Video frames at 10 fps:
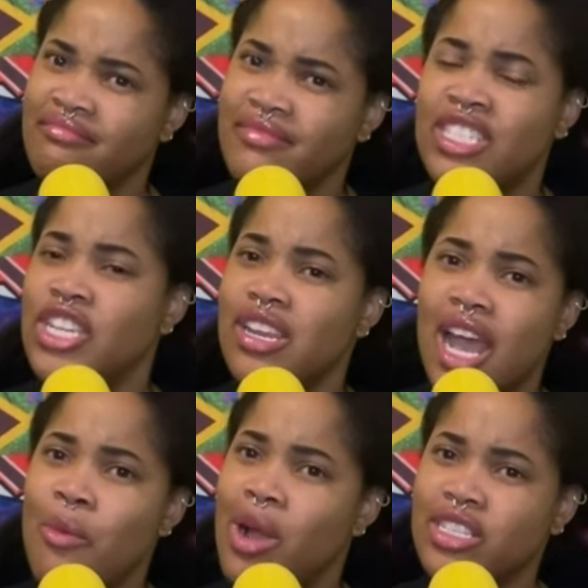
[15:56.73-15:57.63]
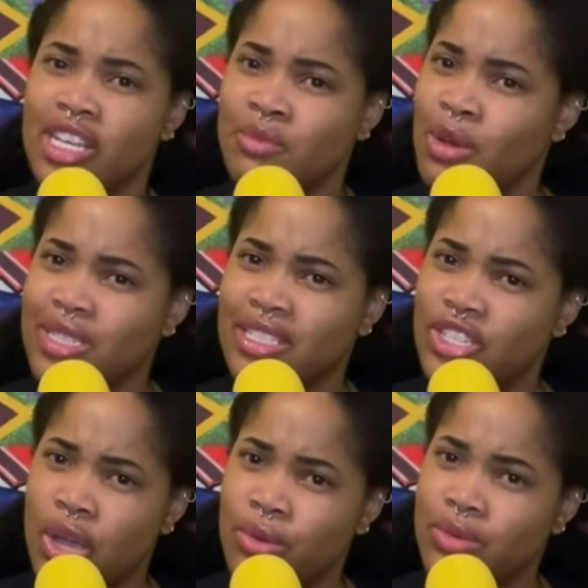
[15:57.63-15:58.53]
did y'all not watch Osmosis
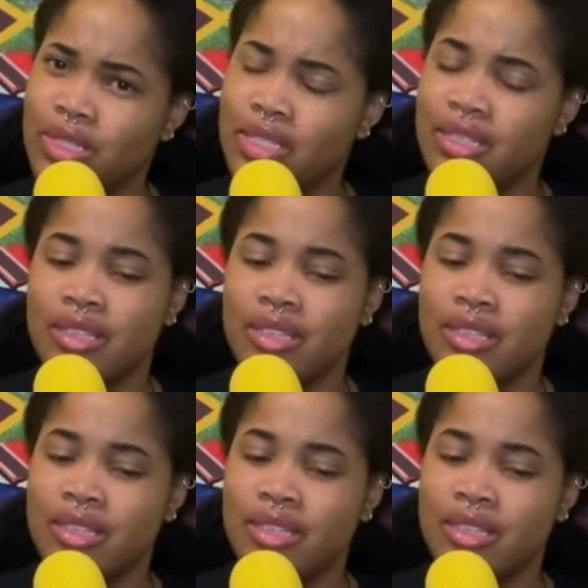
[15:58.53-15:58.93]
Jones?